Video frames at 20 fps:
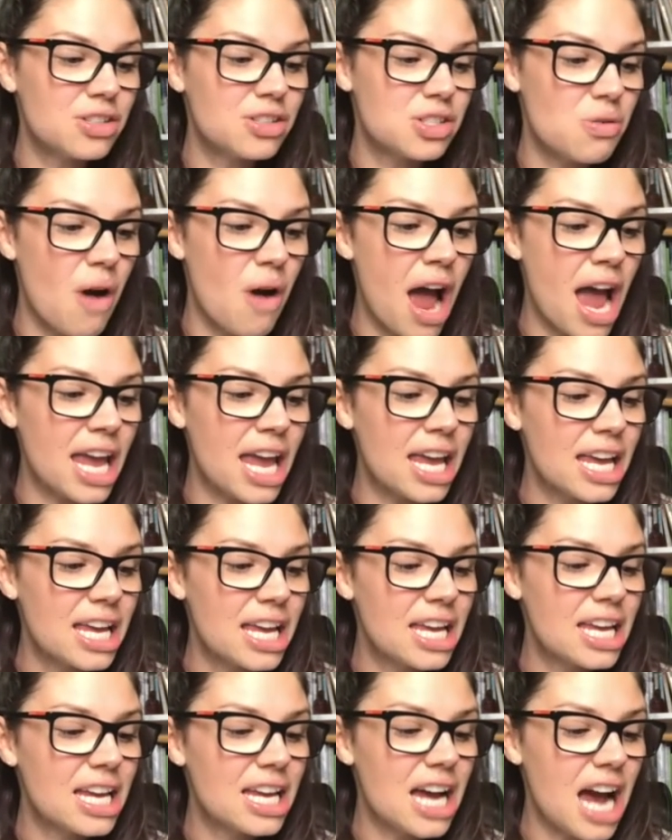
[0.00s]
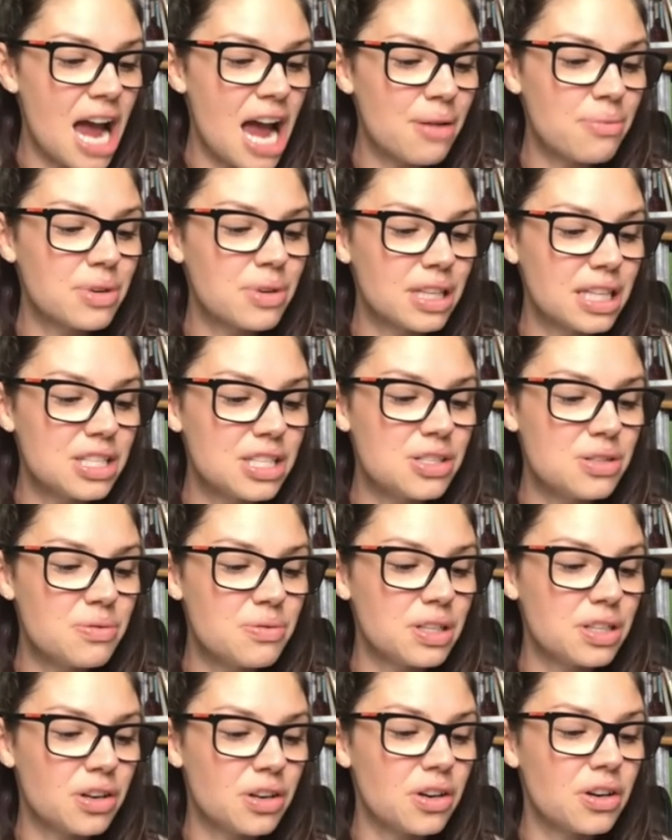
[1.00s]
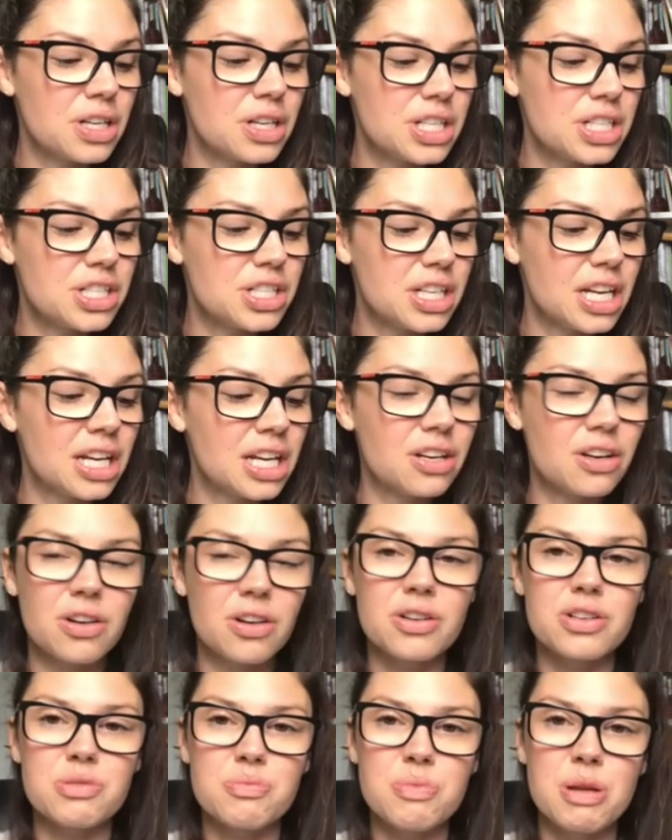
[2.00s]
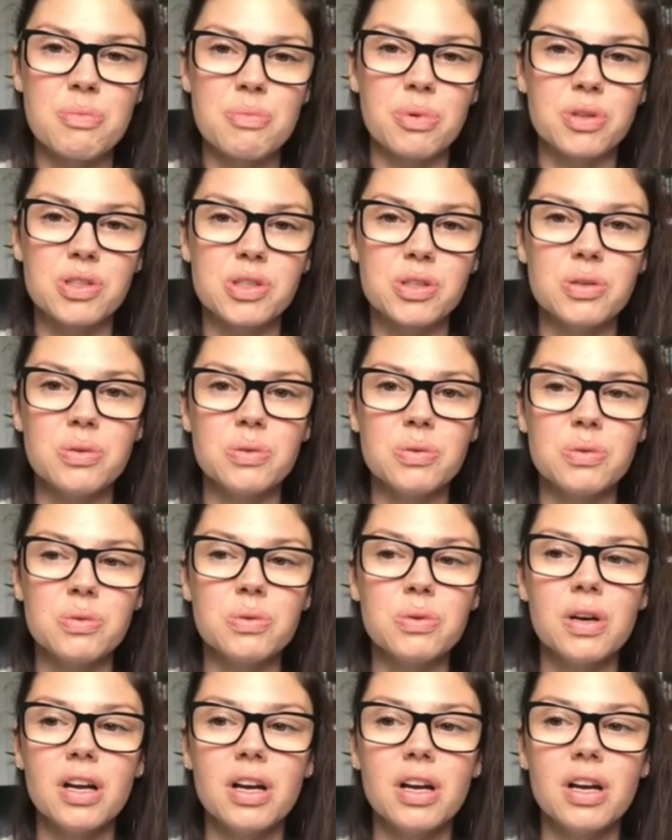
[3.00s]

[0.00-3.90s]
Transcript: So I really do encourage people to,